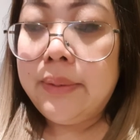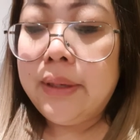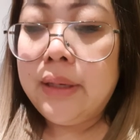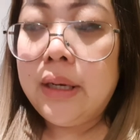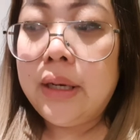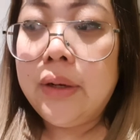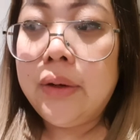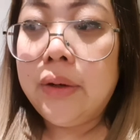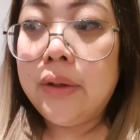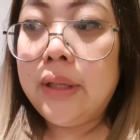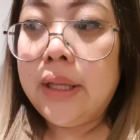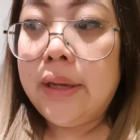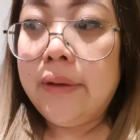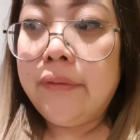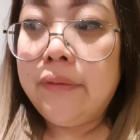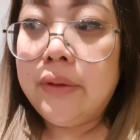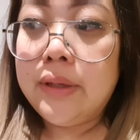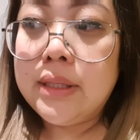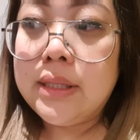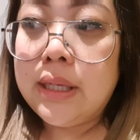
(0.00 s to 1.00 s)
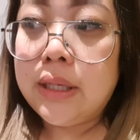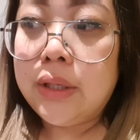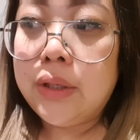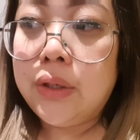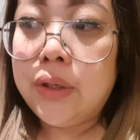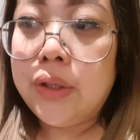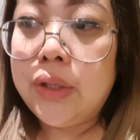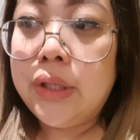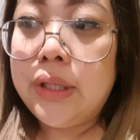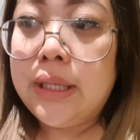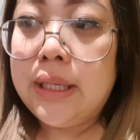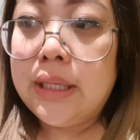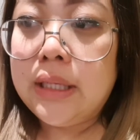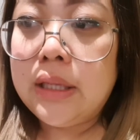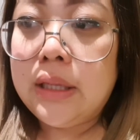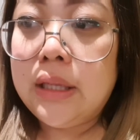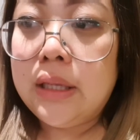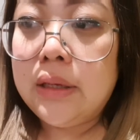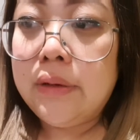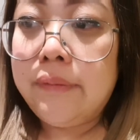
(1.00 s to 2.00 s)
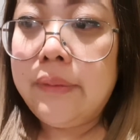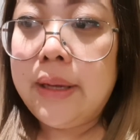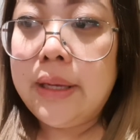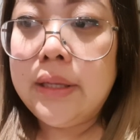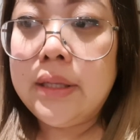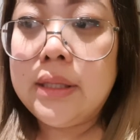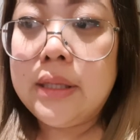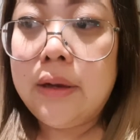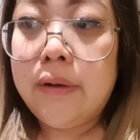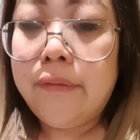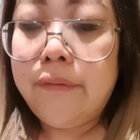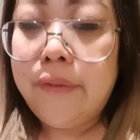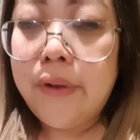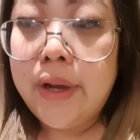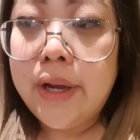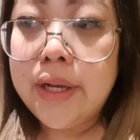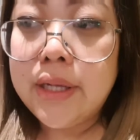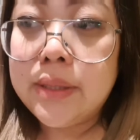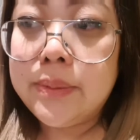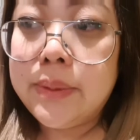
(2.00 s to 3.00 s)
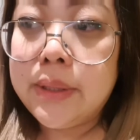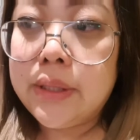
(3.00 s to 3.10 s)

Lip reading: And I know, like, everyone's like, you know, you need to think about yourself first,